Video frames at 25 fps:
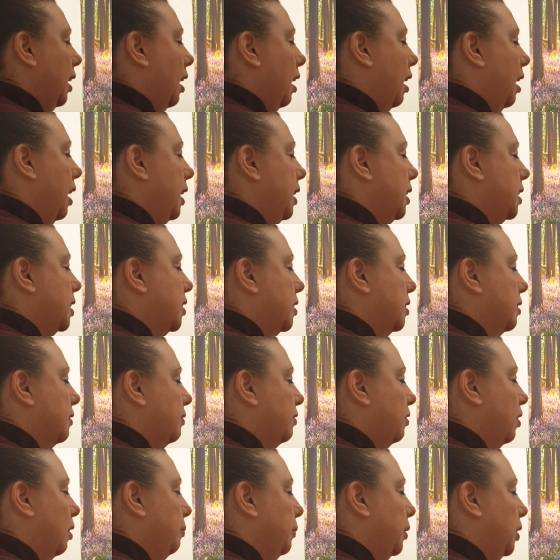light
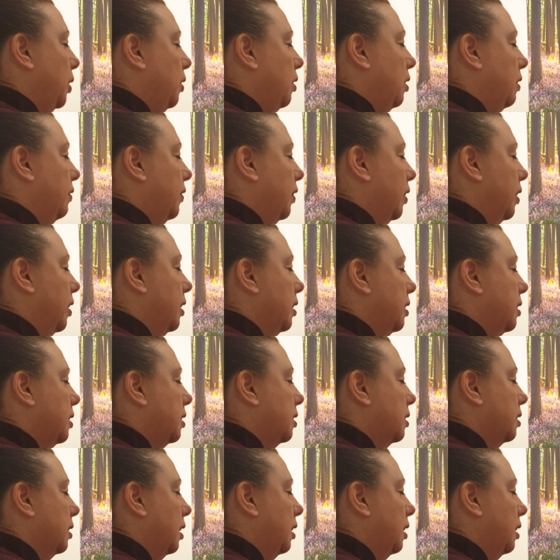from the universe